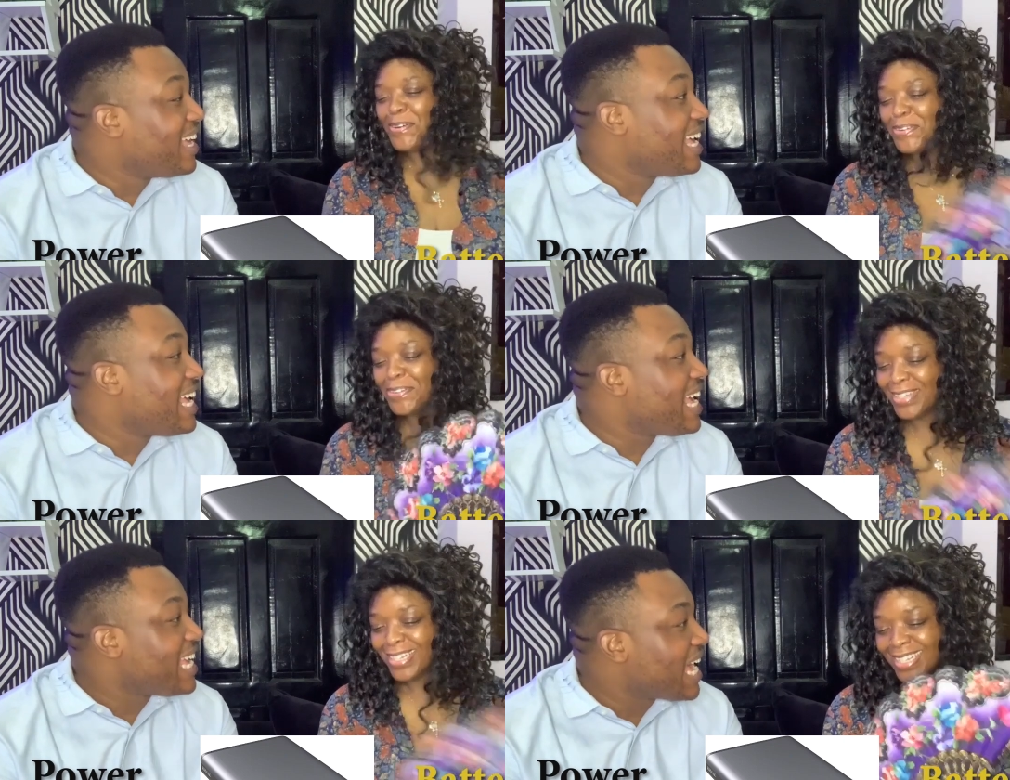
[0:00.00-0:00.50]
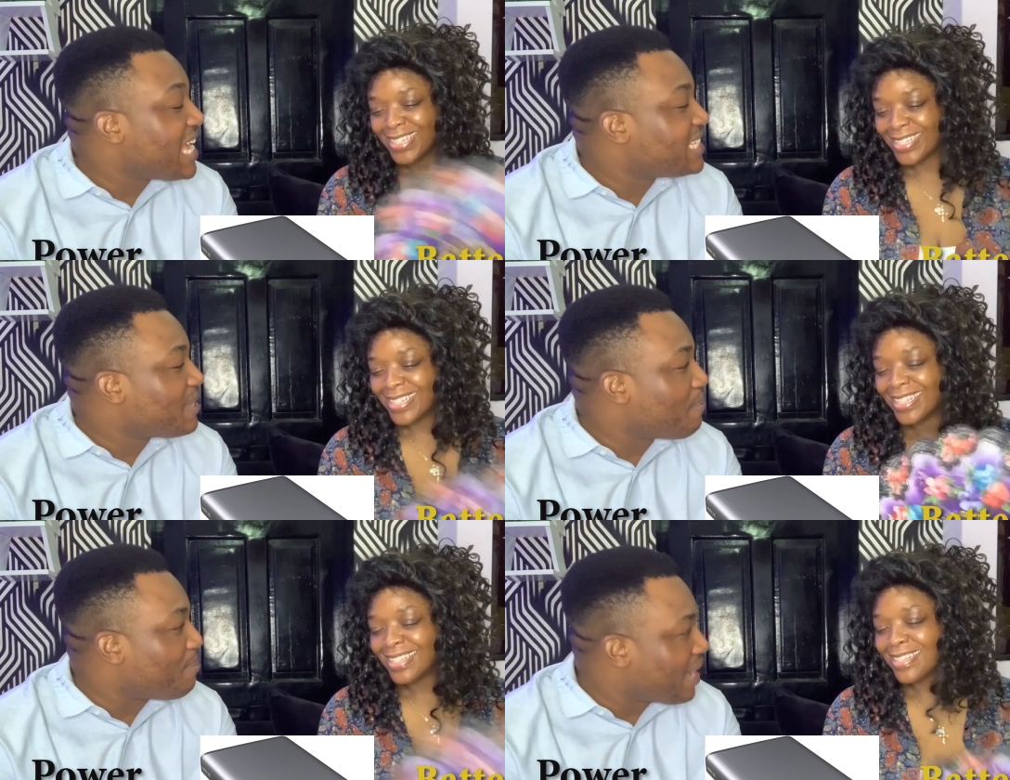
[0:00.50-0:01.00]
Speaker 1: It, it, it's a
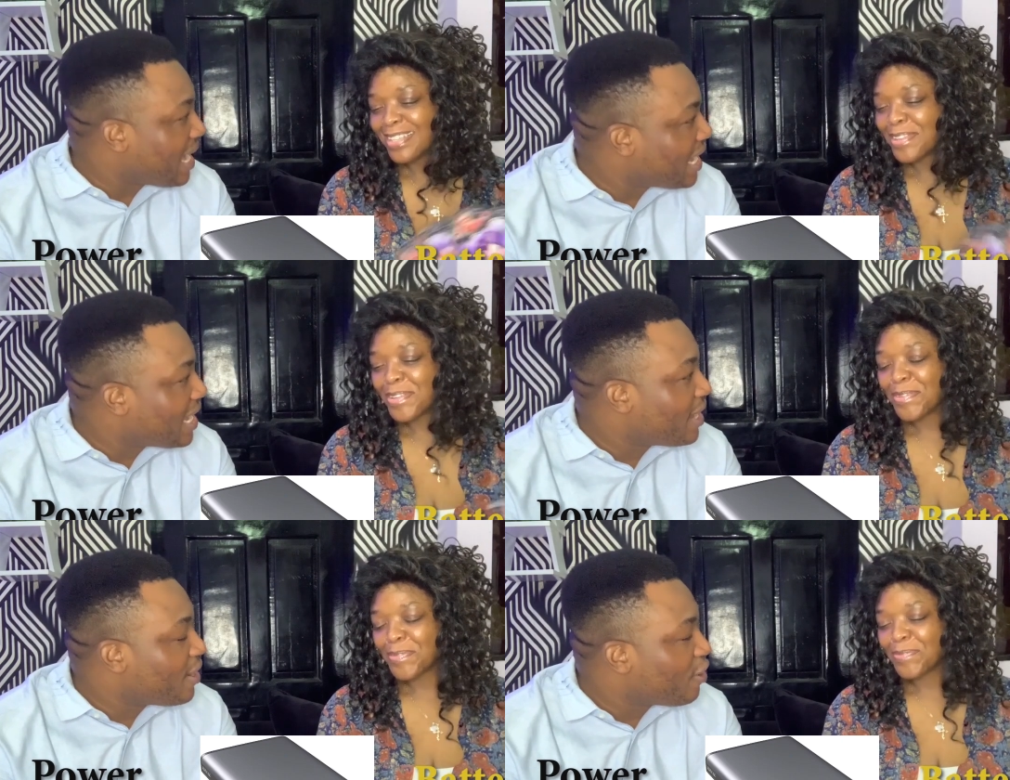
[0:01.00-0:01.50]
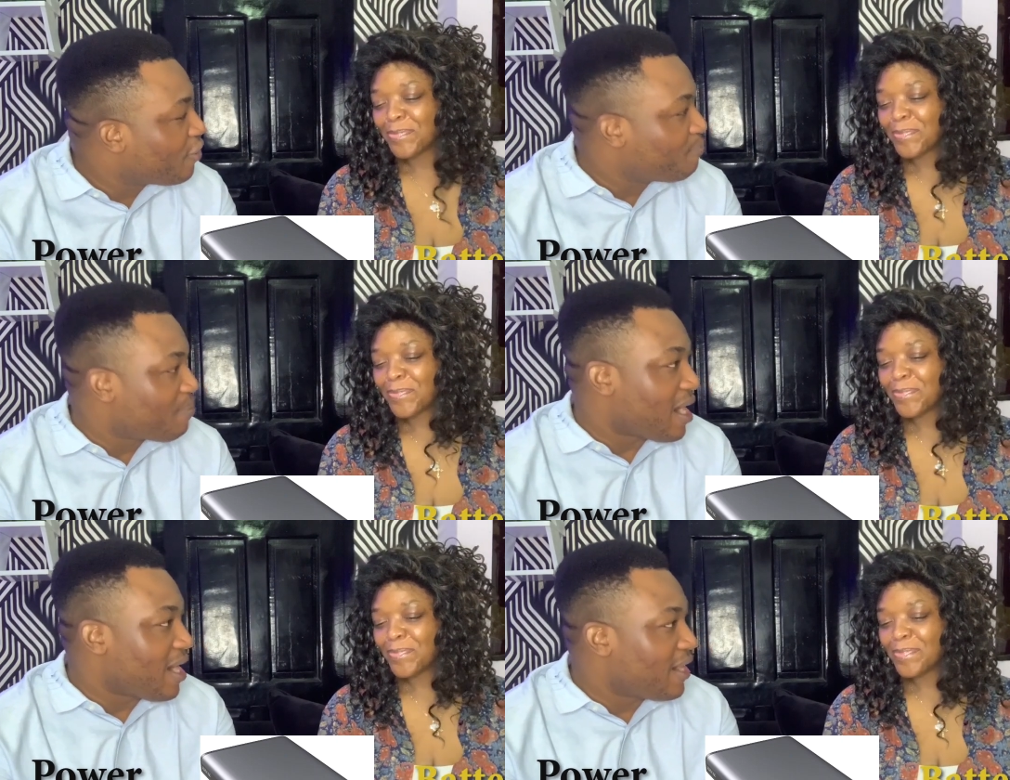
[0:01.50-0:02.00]
bank of
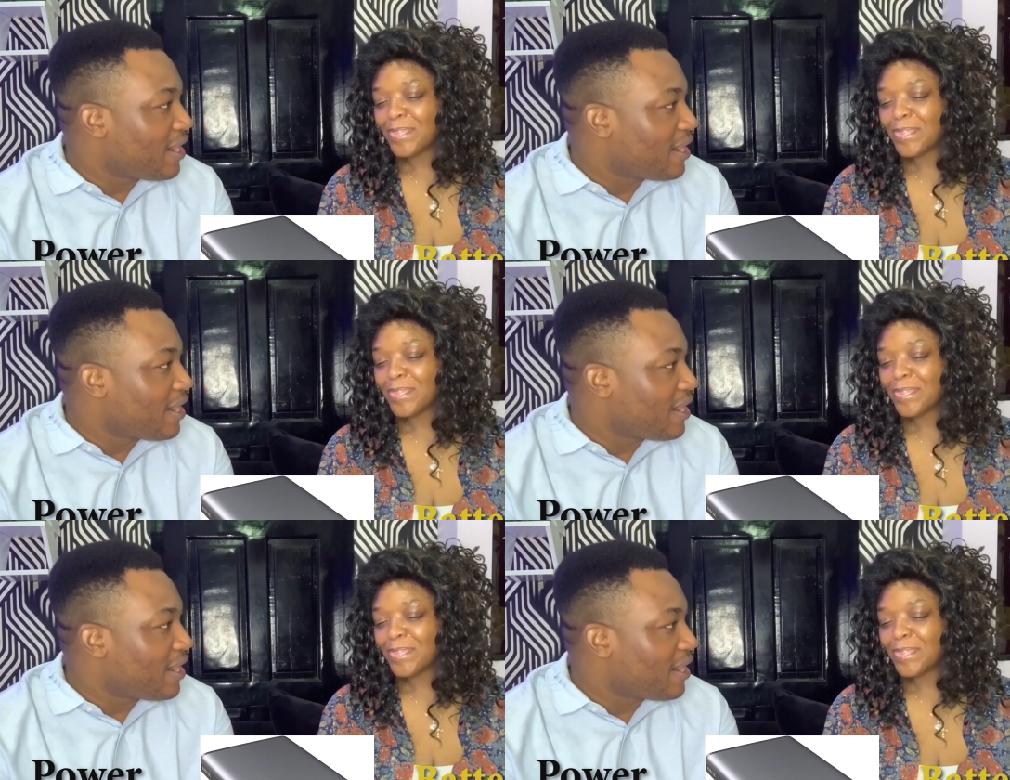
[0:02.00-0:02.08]
power.